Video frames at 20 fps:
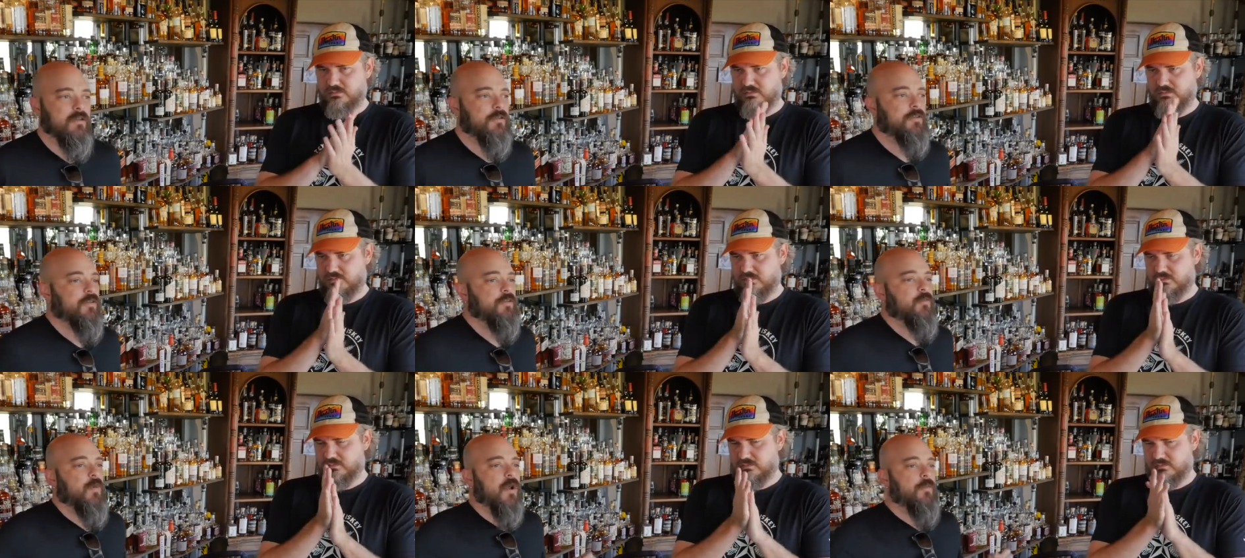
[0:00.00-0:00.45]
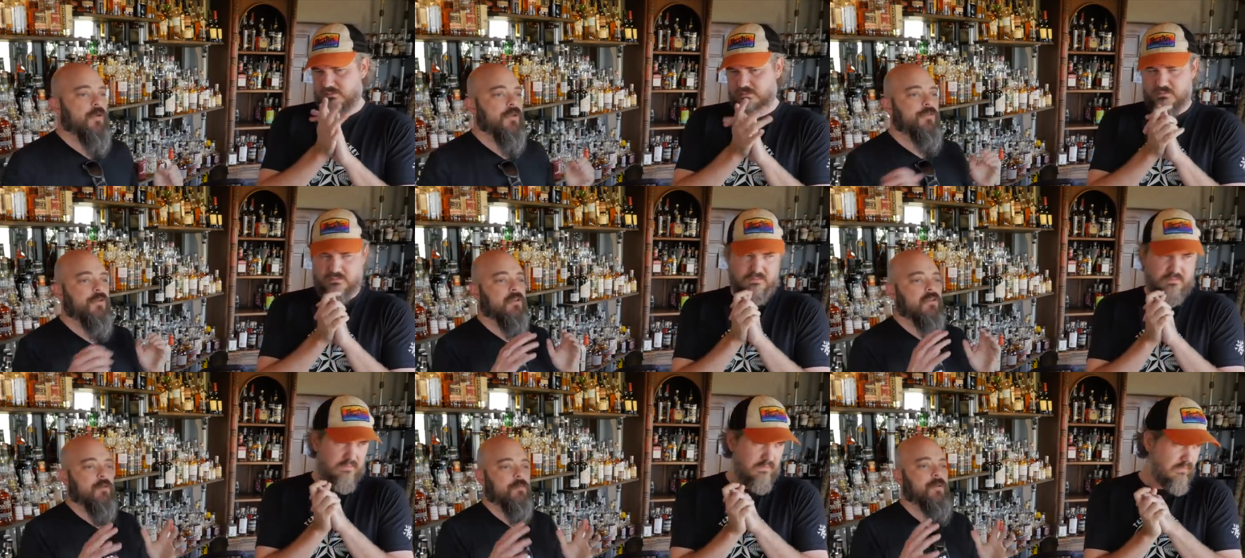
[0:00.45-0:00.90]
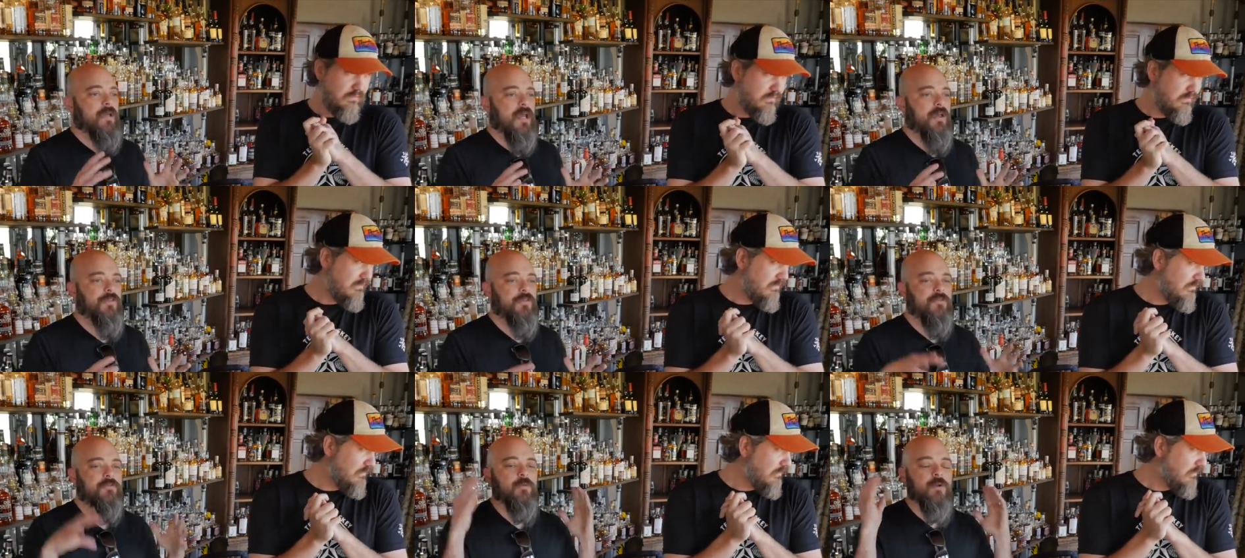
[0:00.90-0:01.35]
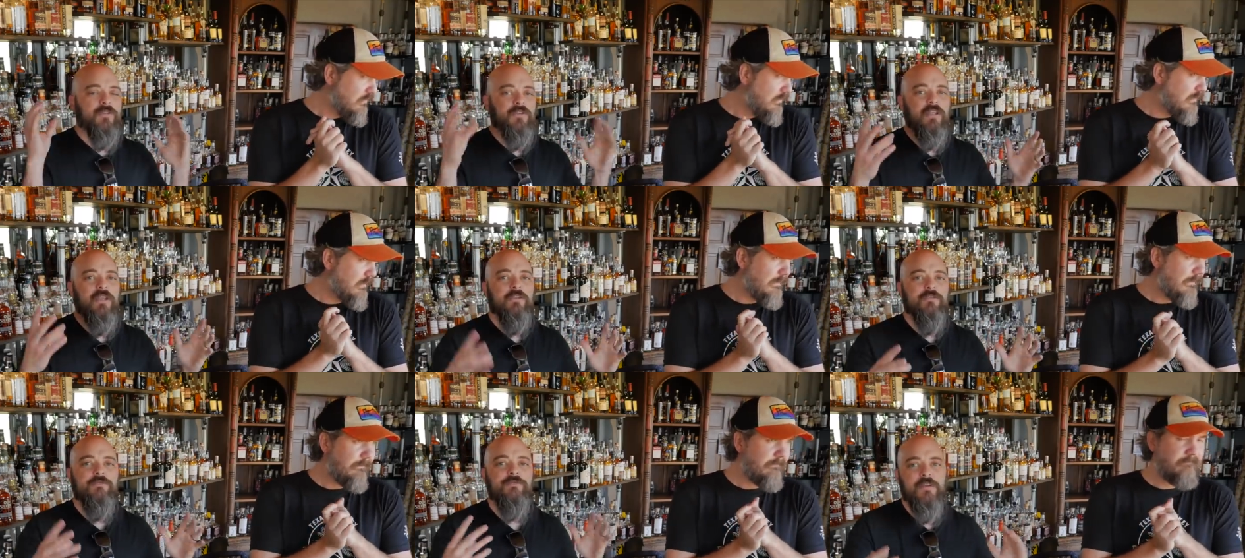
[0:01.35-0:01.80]
Speaker 1: This is why we took the path of
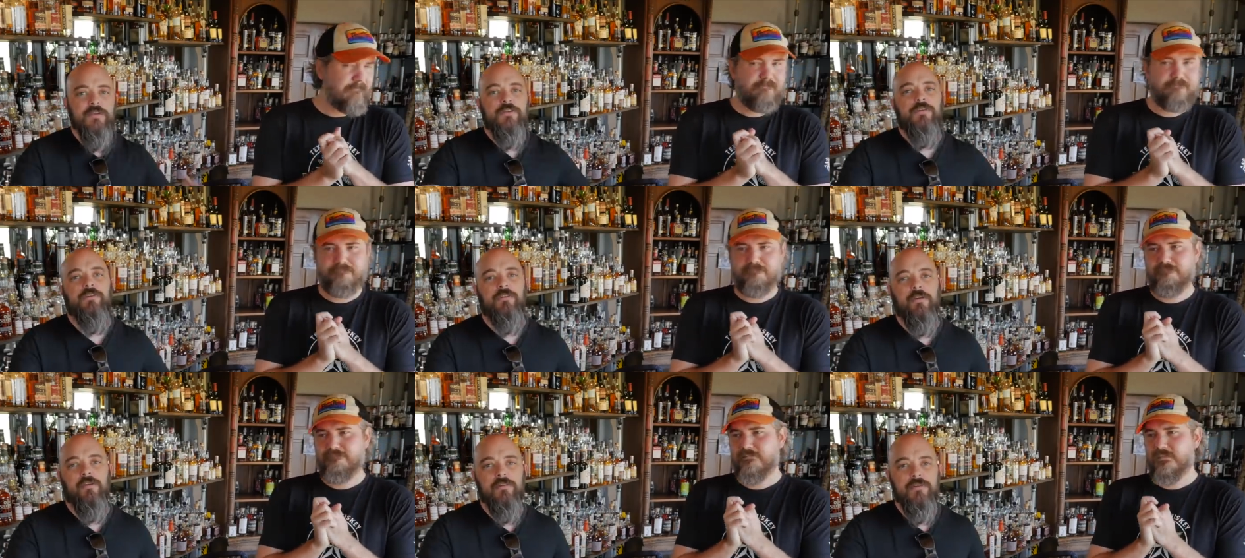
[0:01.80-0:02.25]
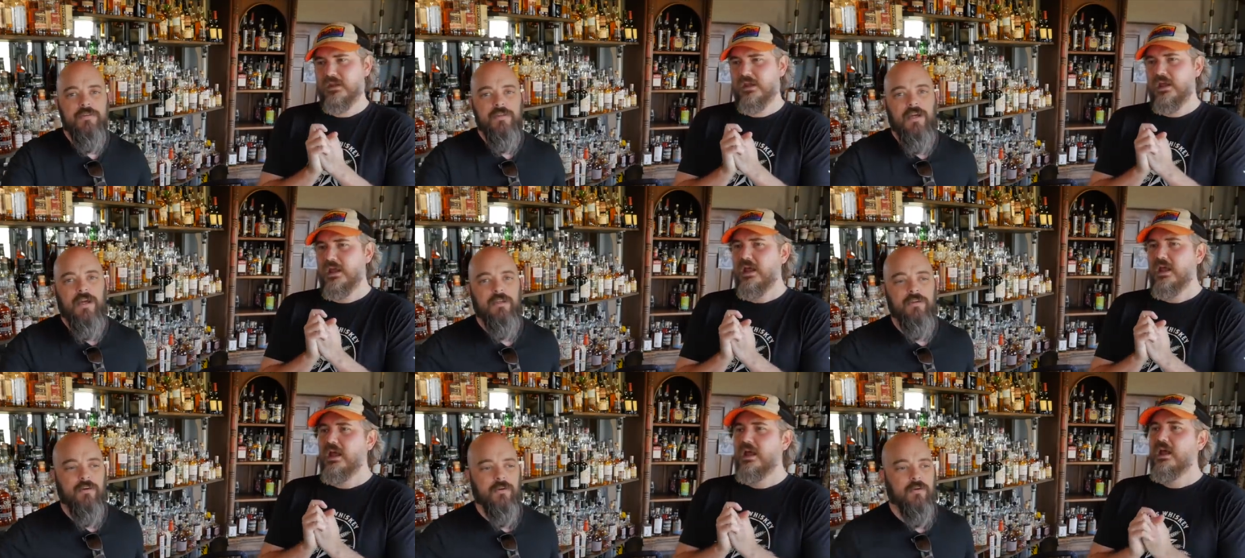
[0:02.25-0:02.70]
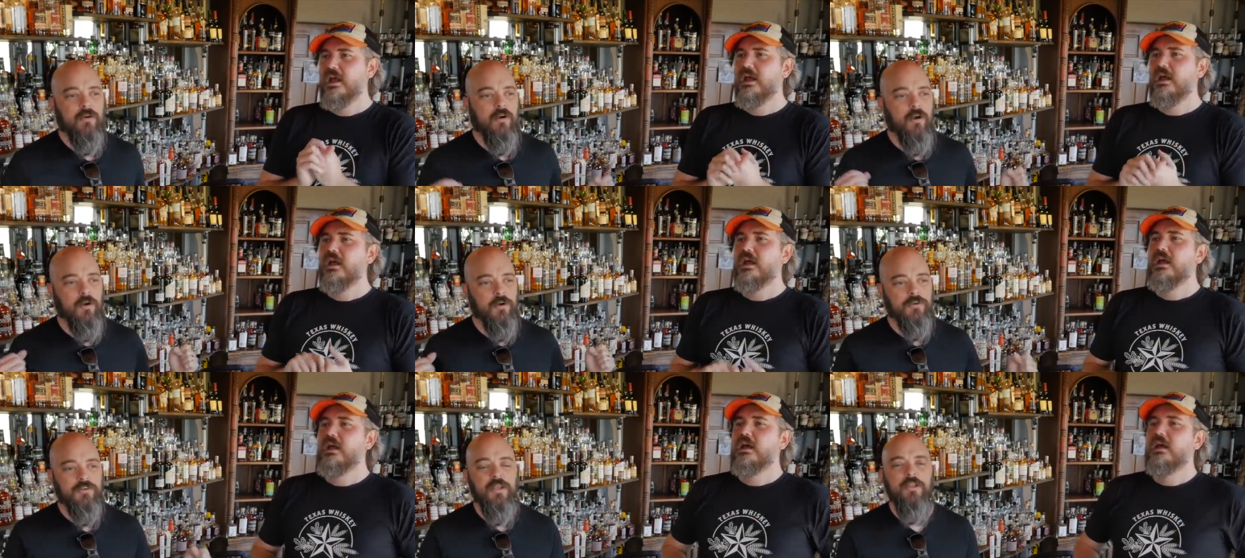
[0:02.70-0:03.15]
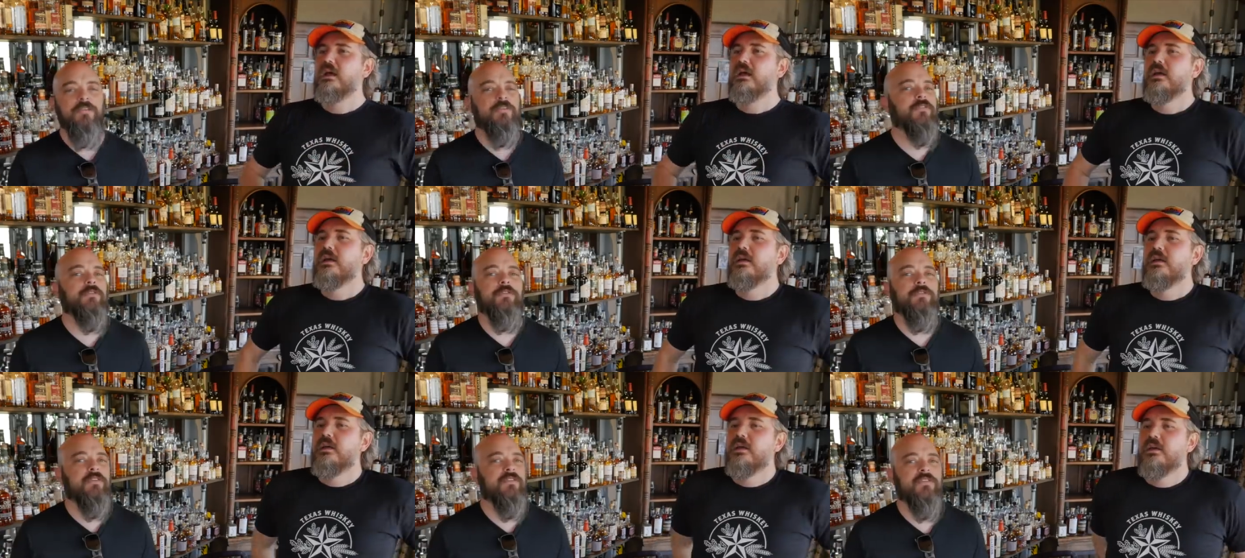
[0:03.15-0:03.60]
whiskey adventurers, not uh,
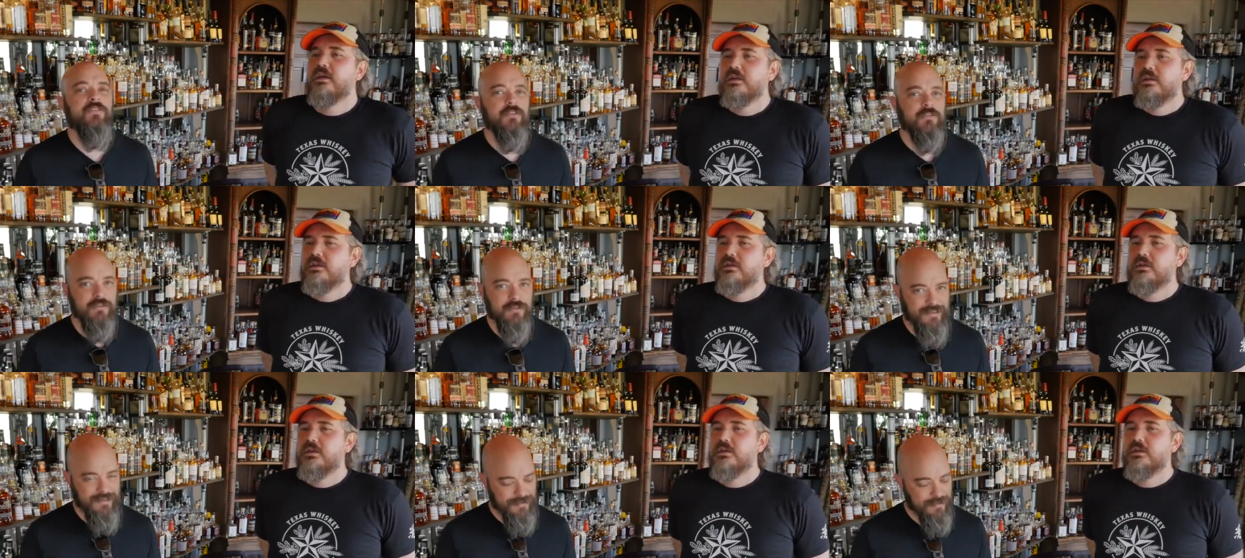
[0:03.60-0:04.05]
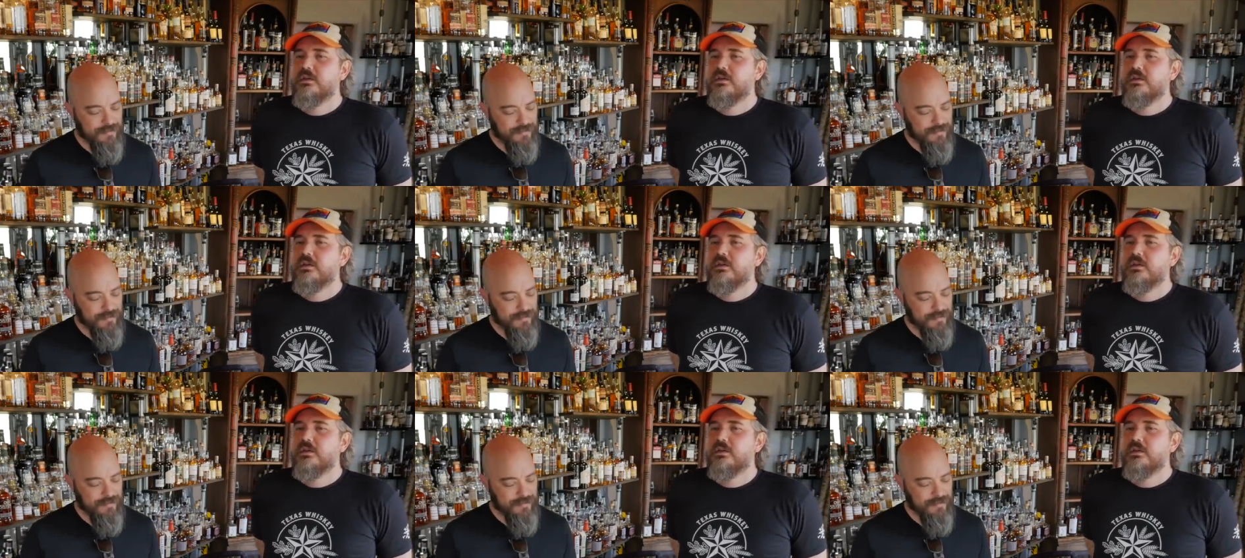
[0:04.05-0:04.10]
artisanal distillery.